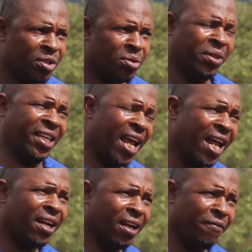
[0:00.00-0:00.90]
to
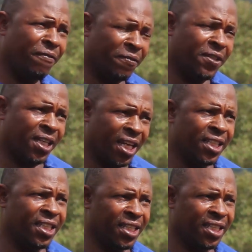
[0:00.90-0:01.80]
350
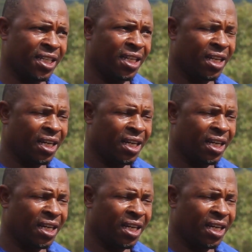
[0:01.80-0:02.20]
kgs